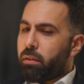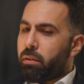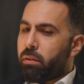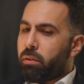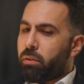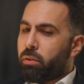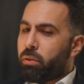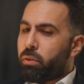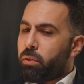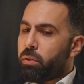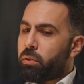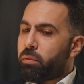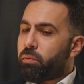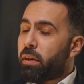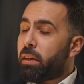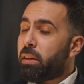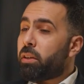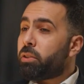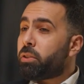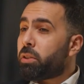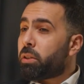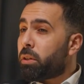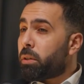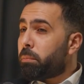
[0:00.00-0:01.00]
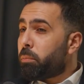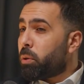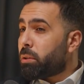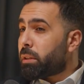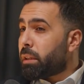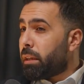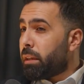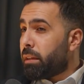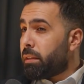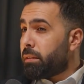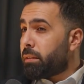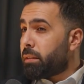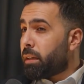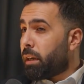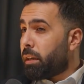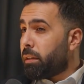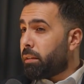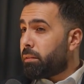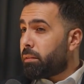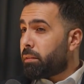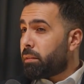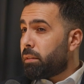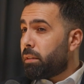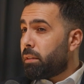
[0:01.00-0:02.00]
your financial report and
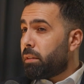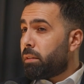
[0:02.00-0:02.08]
insights,